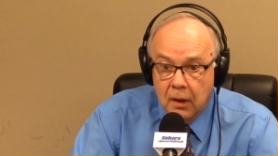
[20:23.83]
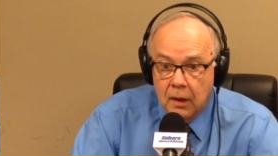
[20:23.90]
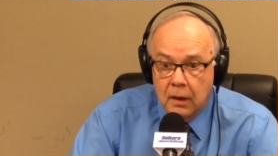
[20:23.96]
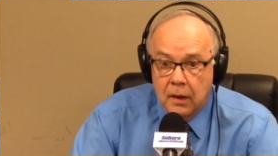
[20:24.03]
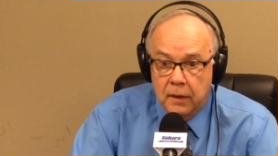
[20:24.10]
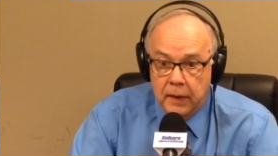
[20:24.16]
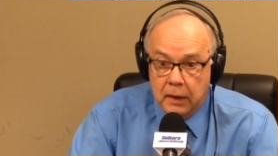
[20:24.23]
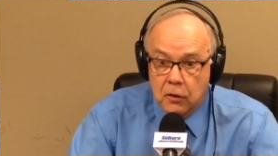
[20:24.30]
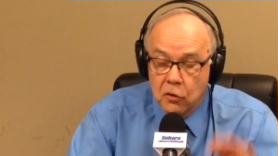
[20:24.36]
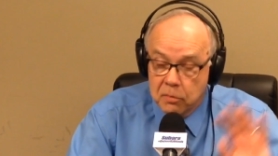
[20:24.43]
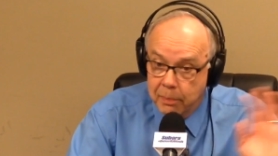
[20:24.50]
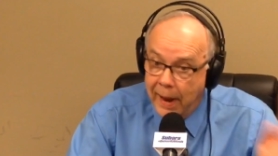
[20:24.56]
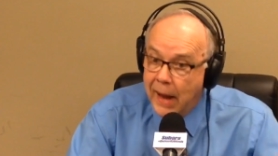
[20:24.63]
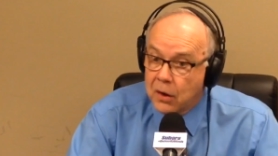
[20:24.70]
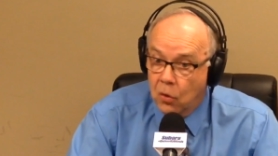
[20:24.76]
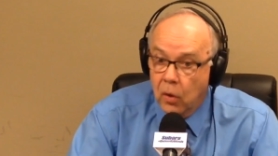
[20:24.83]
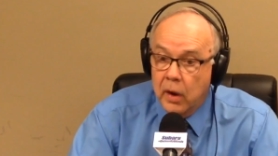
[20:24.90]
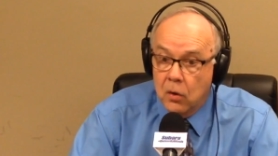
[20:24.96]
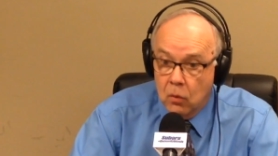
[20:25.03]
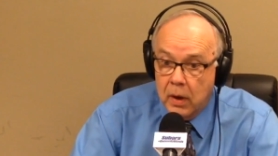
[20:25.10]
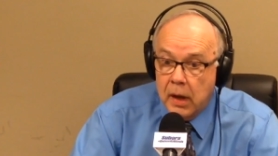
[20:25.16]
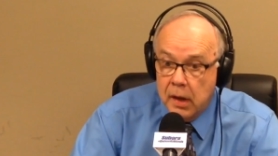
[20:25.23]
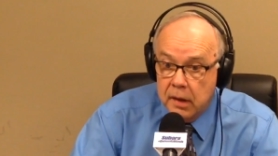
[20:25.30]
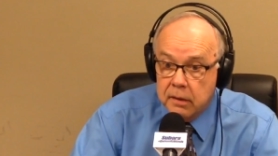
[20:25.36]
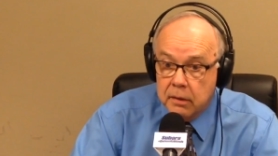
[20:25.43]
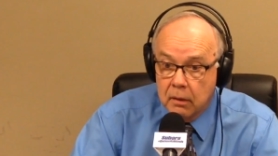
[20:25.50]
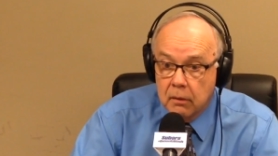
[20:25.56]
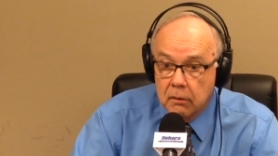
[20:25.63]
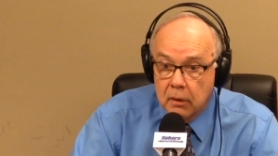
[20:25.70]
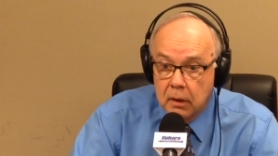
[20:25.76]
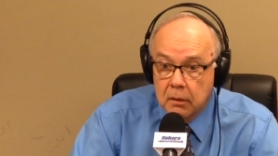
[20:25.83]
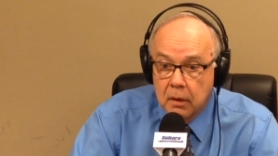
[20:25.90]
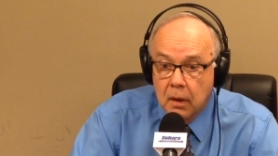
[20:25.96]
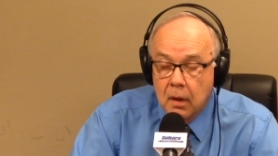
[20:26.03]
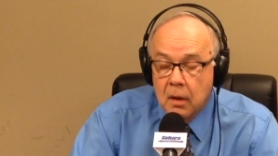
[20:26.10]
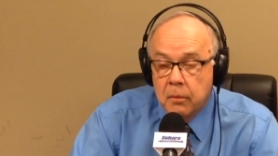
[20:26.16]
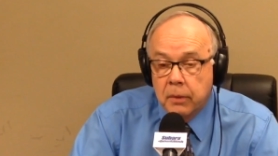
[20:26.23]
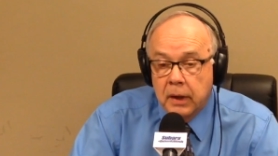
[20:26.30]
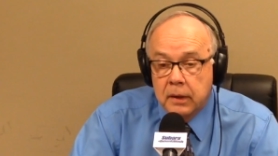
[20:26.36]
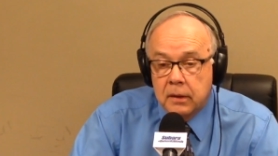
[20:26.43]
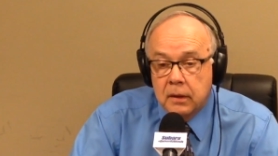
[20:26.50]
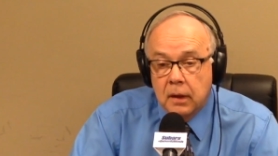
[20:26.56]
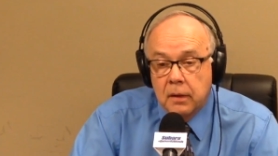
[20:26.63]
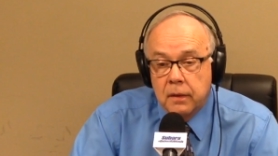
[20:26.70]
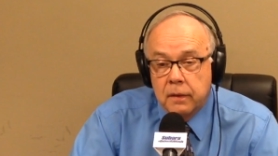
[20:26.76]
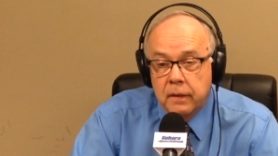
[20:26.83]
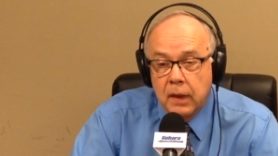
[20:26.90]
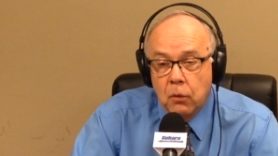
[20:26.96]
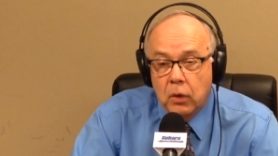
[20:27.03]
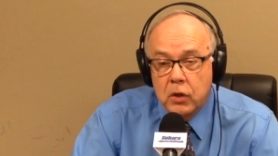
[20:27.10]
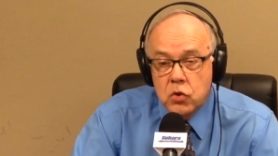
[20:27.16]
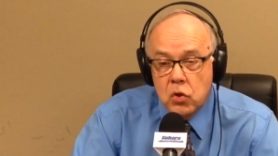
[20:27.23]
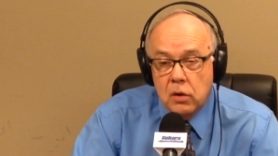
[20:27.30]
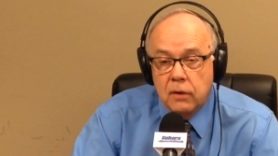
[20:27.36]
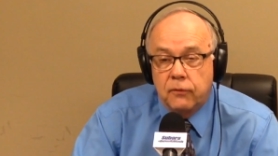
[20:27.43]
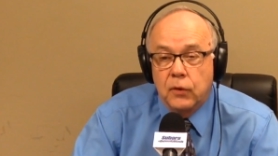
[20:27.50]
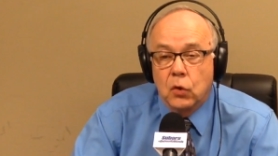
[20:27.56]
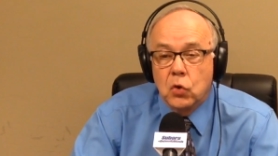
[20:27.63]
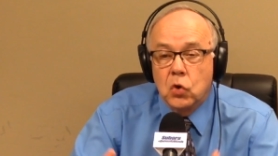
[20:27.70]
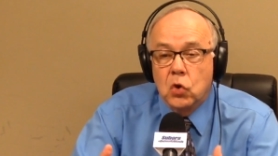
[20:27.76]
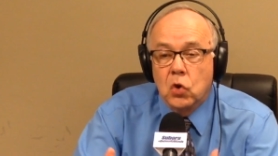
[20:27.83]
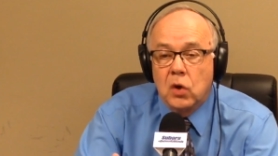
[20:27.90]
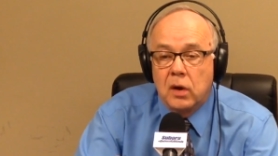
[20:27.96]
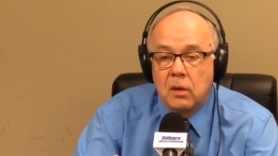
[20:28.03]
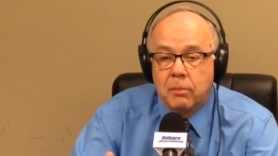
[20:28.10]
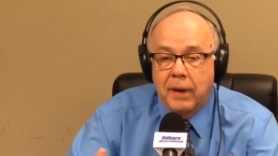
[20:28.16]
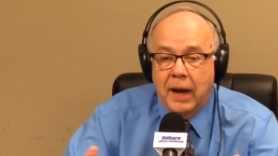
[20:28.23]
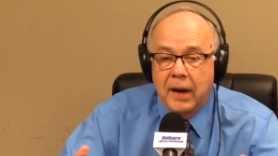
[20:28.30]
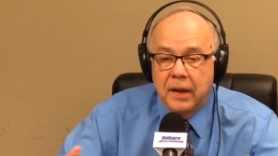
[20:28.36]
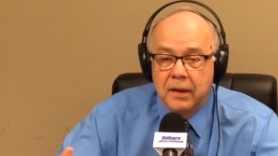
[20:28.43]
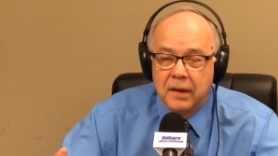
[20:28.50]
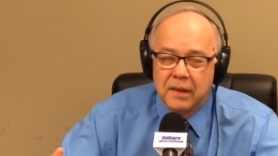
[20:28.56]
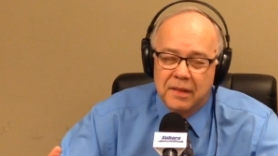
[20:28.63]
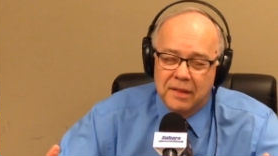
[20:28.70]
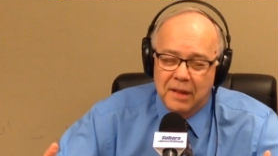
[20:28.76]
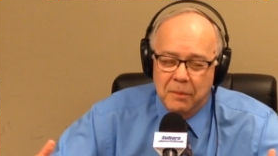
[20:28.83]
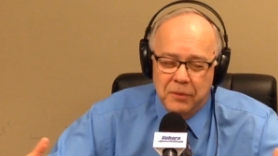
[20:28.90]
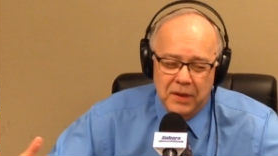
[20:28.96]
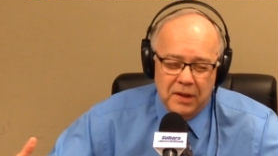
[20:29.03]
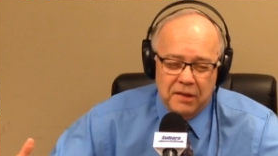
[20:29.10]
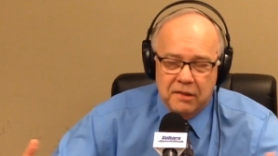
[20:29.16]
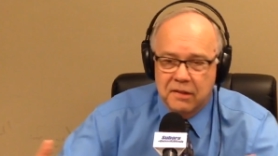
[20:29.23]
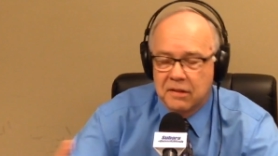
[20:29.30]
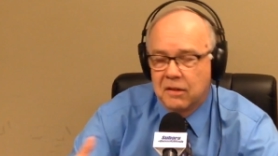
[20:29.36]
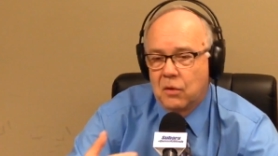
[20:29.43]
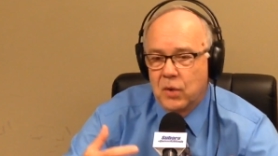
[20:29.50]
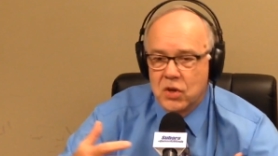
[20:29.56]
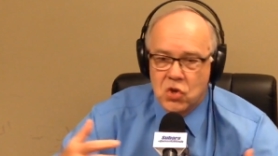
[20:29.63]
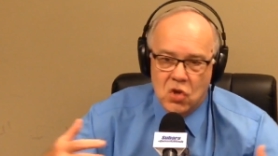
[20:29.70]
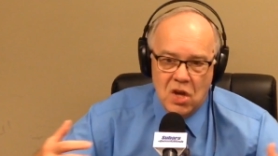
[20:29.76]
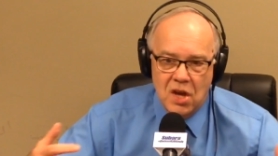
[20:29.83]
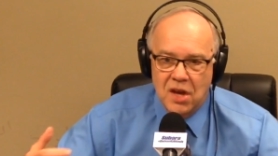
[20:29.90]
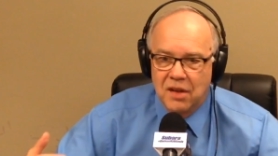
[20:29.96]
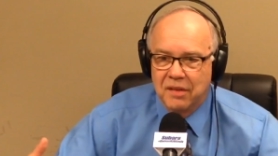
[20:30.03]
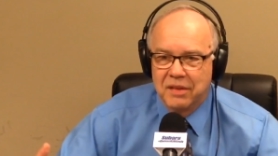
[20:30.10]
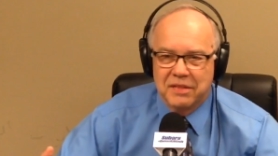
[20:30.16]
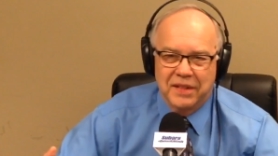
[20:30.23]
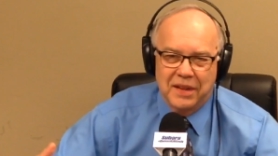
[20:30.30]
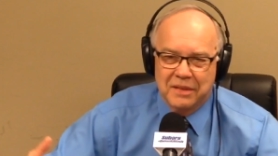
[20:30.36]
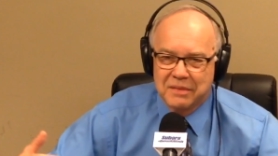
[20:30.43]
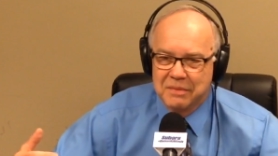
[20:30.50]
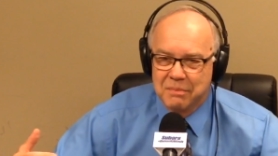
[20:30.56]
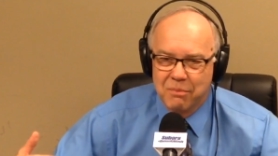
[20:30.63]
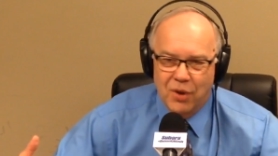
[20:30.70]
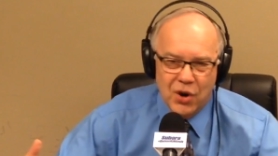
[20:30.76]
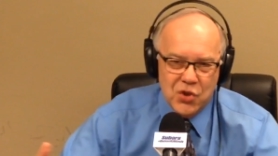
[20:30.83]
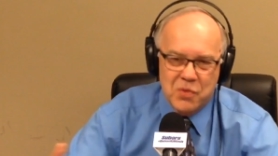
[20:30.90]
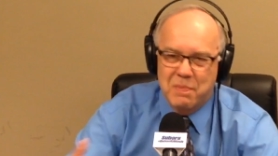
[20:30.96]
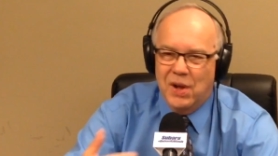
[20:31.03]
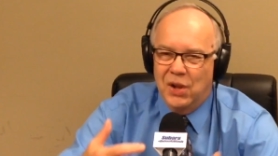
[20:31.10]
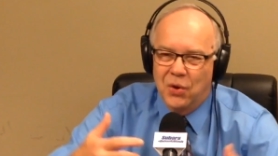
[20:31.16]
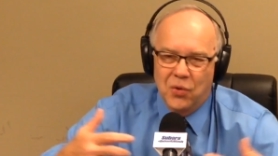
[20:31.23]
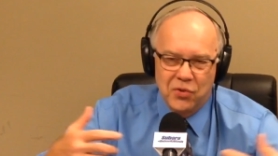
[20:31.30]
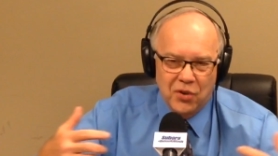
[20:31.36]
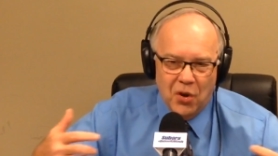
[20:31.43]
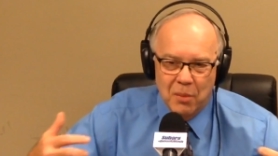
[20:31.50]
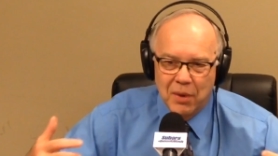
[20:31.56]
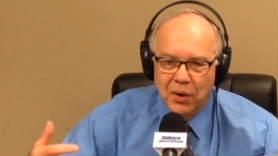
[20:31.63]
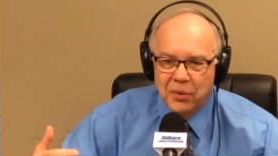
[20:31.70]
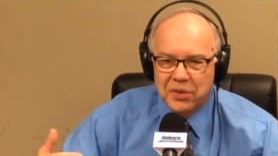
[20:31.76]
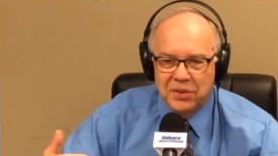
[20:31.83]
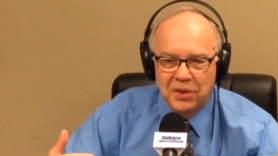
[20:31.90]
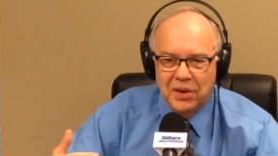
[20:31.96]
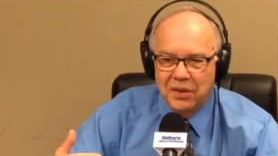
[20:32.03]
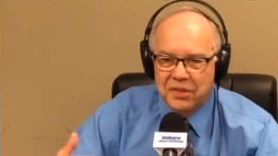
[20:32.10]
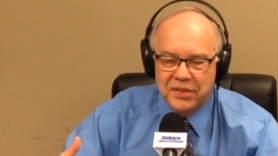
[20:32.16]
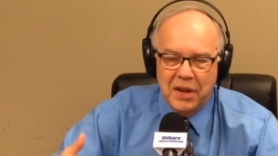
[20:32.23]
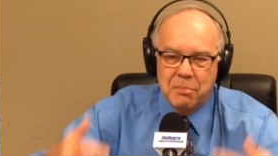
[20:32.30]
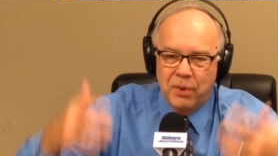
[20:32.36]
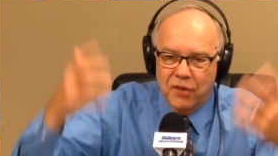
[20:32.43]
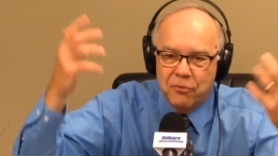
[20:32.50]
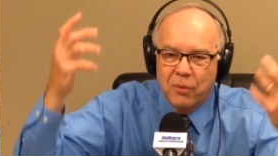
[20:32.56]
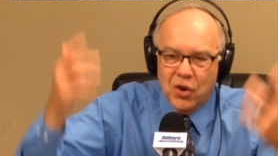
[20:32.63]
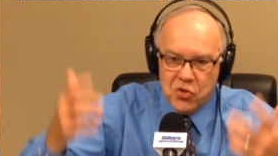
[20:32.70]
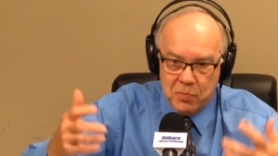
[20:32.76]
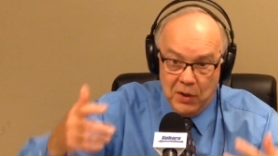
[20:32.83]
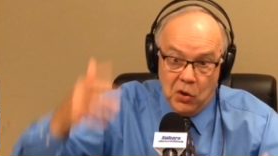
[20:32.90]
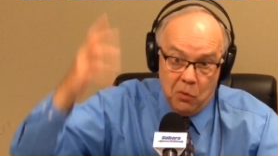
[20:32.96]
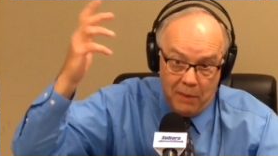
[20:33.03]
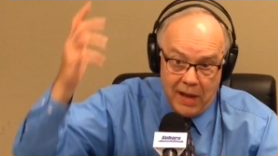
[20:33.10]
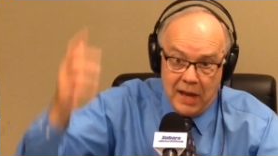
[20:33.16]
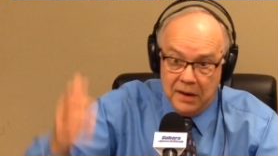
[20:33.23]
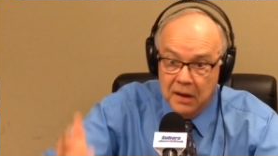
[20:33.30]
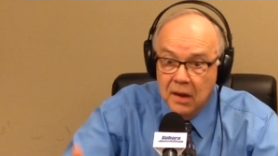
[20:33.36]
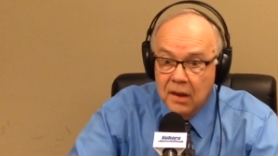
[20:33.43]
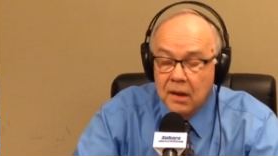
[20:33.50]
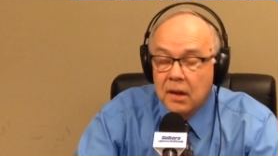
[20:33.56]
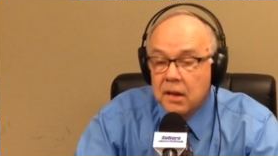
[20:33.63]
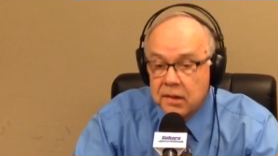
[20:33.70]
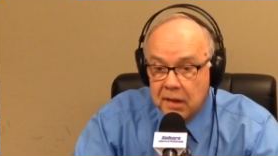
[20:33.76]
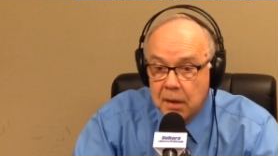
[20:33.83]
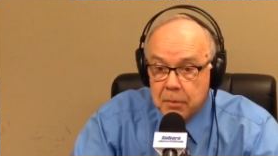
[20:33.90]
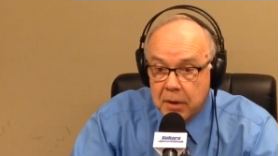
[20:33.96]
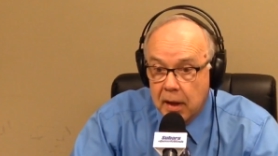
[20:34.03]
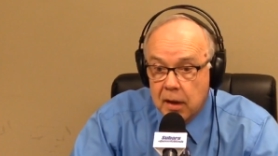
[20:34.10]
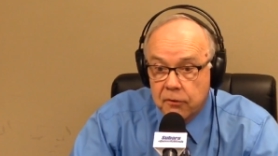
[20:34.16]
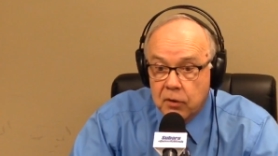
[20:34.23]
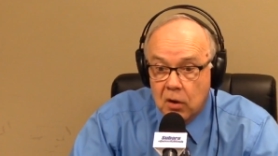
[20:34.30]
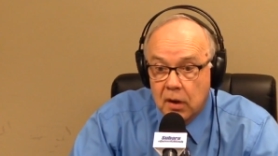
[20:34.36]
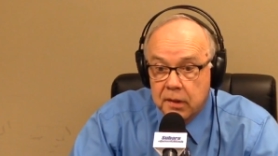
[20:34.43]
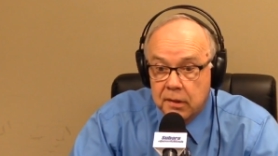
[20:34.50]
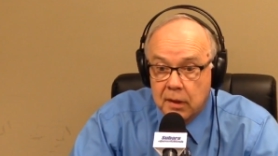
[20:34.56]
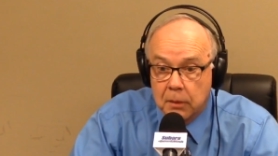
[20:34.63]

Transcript: That goes back quite a ways, right? But they want you to feel good about it, and it's something that's squishy. It's like marshmallows almost, Stay Puft Marshmallow Man, same kind of concept.